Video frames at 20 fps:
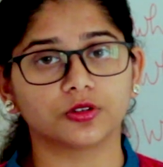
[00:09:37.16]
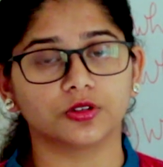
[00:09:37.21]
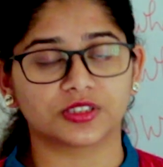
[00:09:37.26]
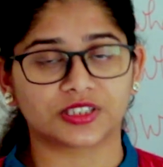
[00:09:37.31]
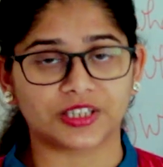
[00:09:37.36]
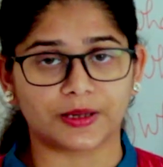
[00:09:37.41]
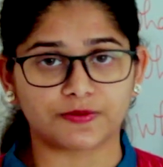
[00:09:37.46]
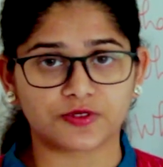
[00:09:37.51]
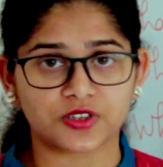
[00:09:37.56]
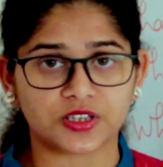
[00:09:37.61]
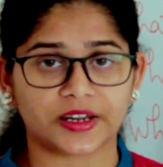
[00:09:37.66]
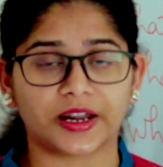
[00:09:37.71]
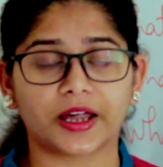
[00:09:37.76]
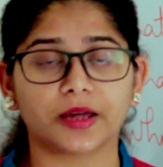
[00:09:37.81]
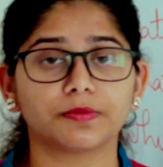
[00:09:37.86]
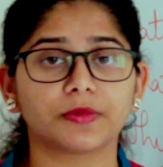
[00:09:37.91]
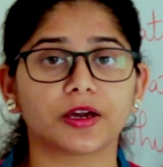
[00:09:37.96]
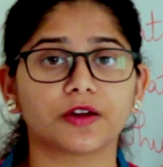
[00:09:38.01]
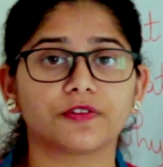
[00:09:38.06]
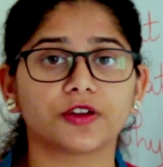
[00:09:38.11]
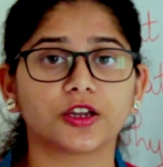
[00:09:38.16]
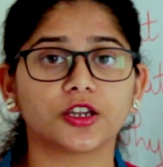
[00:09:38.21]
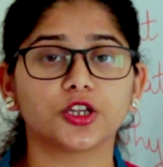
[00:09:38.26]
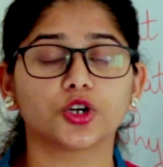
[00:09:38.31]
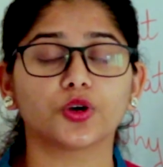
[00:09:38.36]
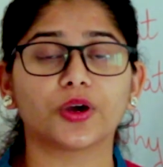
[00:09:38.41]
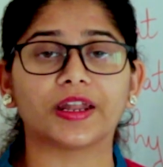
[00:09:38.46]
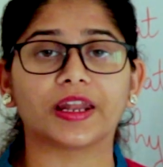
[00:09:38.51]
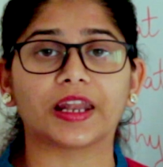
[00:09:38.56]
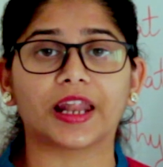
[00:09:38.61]
subscribe my
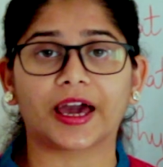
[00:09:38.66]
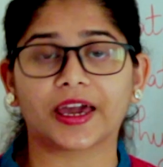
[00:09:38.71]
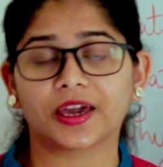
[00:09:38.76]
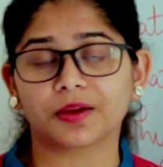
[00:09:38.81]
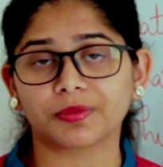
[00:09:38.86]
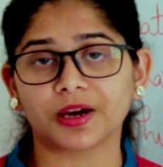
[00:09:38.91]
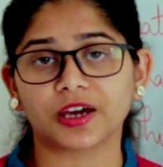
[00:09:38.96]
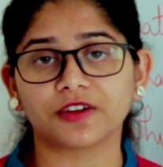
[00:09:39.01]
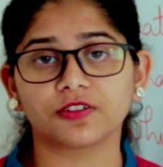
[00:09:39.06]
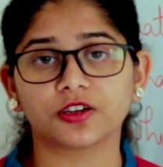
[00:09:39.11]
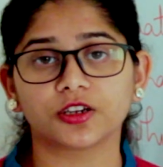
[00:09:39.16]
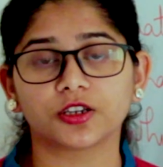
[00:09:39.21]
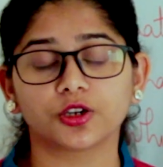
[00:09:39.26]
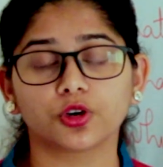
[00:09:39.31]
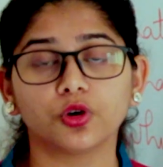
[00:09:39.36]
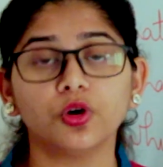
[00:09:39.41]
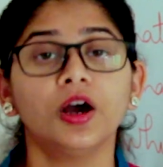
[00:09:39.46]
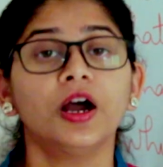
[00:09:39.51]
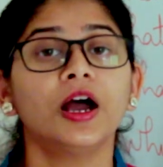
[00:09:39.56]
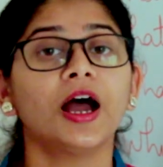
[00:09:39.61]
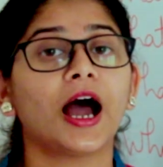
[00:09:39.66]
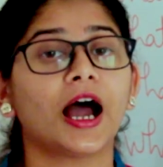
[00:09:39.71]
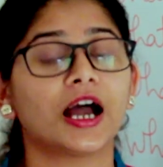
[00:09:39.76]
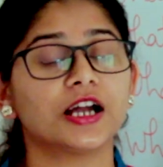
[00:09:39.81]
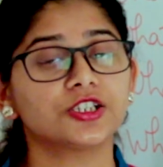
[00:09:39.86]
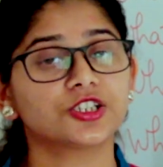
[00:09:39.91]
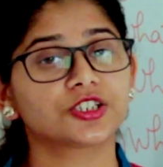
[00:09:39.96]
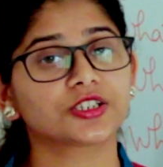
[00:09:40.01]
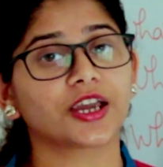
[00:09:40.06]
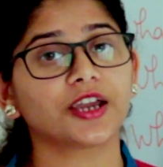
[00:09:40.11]
video and like my video
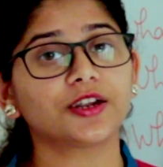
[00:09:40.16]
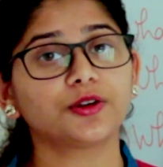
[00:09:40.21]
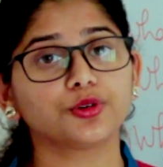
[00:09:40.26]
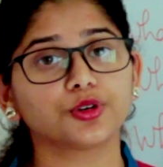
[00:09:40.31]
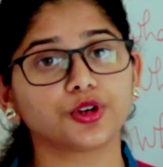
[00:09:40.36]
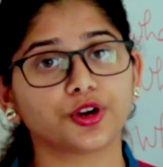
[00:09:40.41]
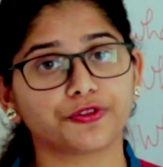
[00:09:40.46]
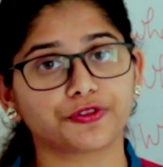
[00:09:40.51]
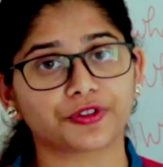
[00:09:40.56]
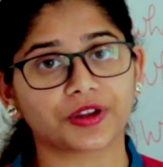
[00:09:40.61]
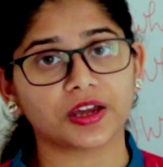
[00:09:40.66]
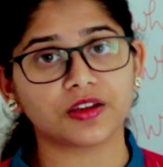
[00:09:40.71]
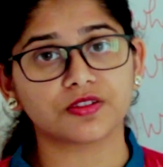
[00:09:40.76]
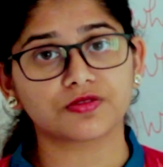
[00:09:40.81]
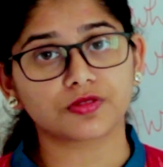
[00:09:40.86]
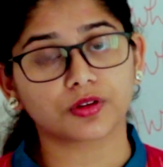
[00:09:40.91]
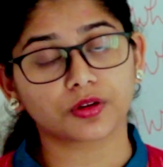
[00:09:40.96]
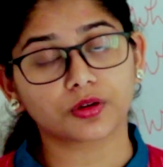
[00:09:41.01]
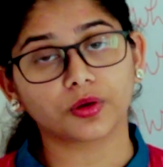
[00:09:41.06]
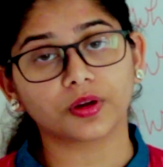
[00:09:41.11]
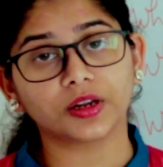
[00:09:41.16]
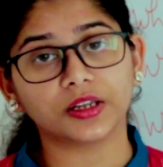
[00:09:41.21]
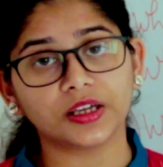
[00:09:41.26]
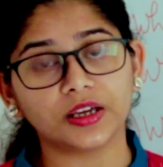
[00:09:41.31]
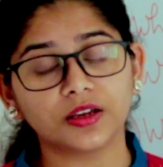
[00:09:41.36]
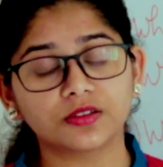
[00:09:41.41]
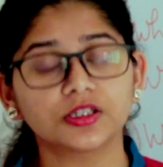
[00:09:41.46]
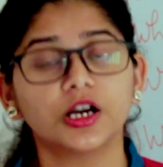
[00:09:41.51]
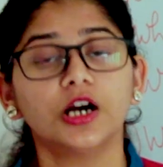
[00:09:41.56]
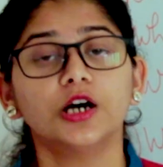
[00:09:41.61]
and share to your friends or
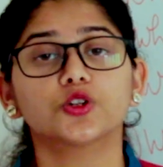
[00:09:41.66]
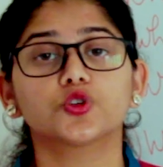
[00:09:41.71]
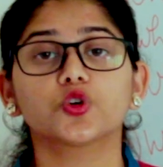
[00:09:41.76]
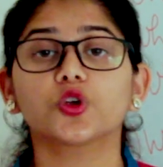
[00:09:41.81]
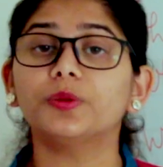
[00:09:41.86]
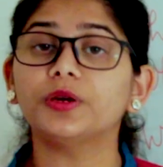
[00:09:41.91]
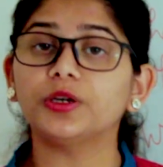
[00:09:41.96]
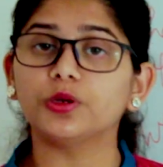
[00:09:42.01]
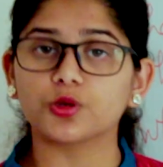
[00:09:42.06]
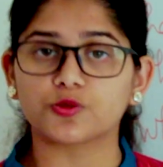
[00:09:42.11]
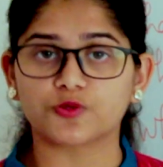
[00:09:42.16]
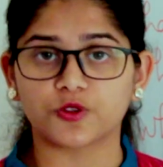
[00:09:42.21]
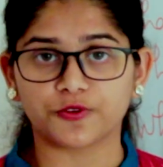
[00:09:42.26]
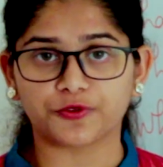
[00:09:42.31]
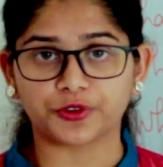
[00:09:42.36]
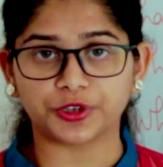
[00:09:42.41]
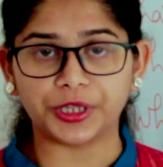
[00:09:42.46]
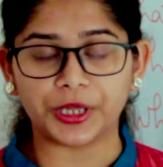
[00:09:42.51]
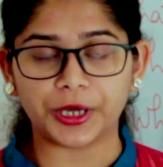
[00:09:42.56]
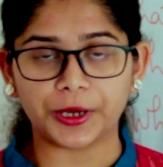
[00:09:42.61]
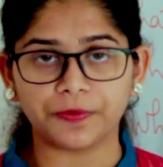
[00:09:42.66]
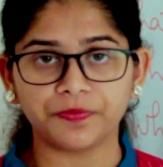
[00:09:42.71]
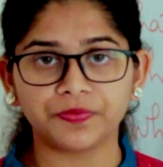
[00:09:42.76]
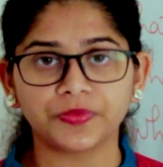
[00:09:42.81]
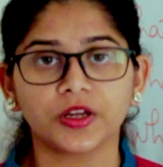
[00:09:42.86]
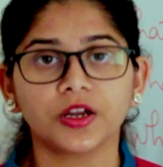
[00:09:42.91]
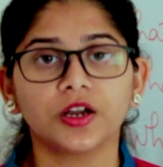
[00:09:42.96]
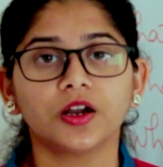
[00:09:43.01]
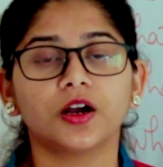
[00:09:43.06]
colleagues, so it will be useful for them.